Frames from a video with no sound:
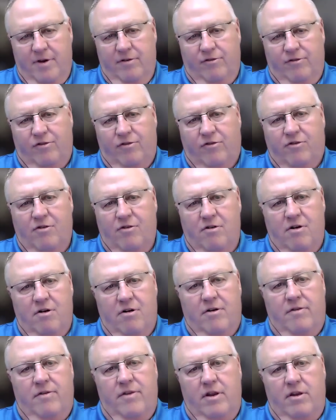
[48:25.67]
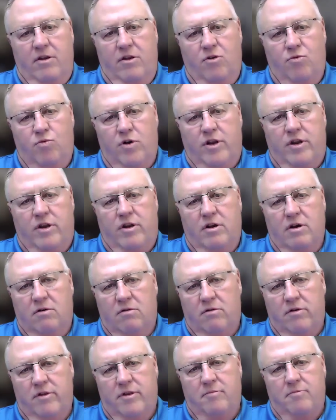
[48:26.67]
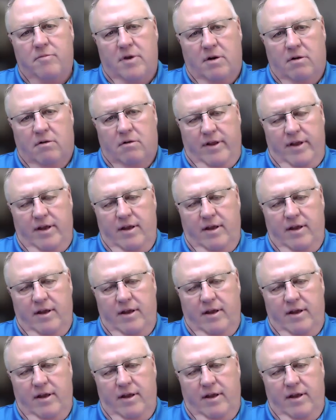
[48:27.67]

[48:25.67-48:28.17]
concerned that you would go to the Middle